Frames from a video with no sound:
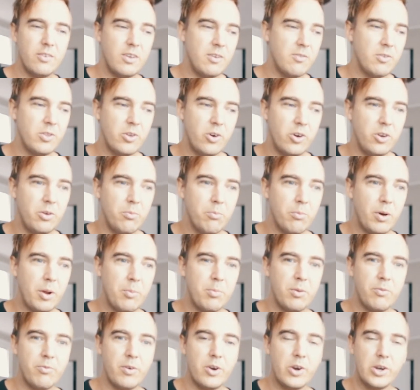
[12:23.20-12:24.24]
even though it might
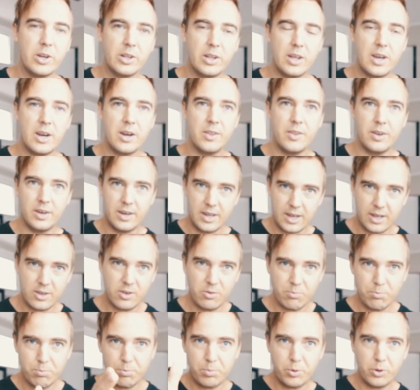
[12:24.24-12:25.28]
be very clear that you
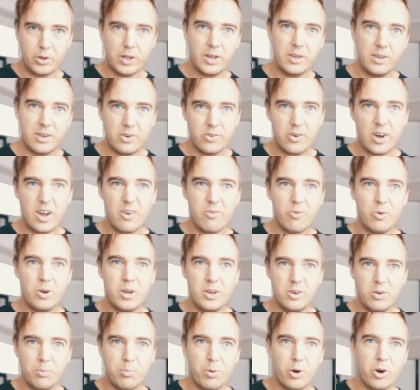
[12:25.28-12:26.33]
pull in the driveway
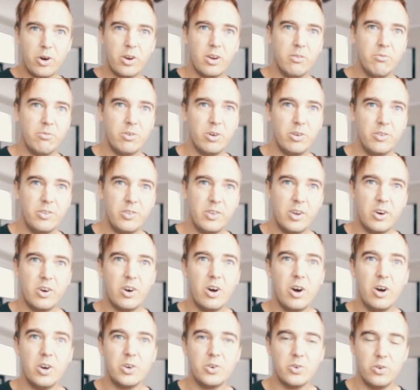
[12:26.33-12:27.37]
and you park in front of the
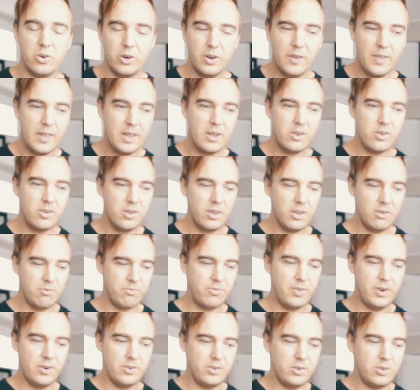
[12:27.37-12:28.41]
garage, or if
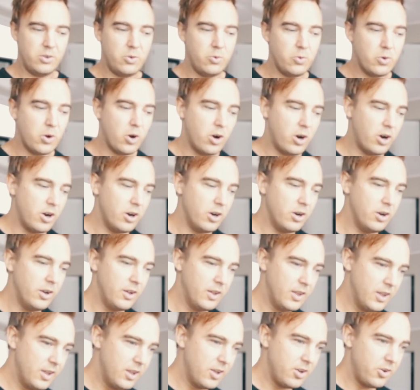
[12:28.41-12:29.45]
there's a 2-car
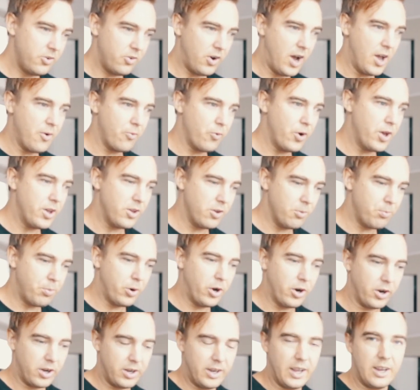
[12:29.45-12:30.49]
driveway you
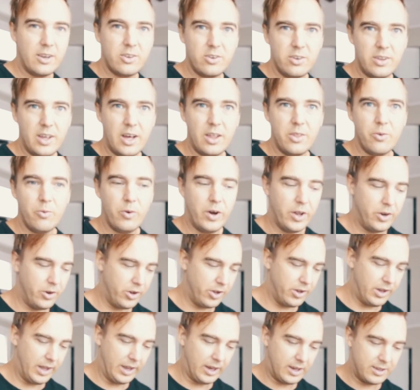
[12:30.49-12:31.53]
park next to the other one,
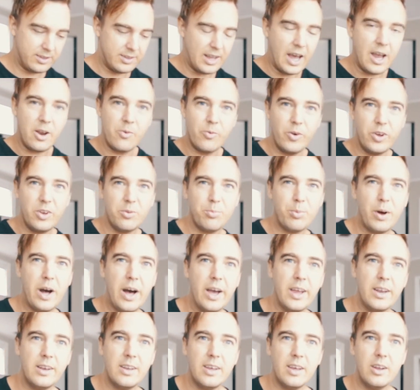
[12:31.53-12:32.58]
not like sideways
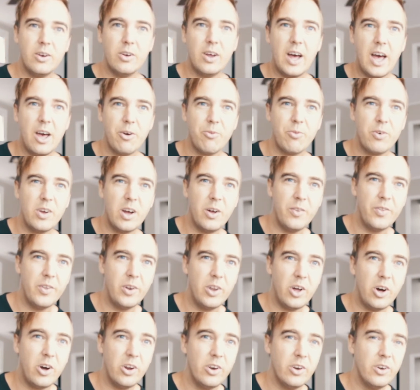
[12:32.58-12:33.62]
behind it halfway out the
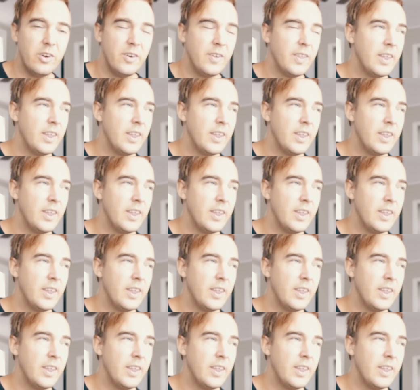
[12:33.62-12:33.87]
lawn.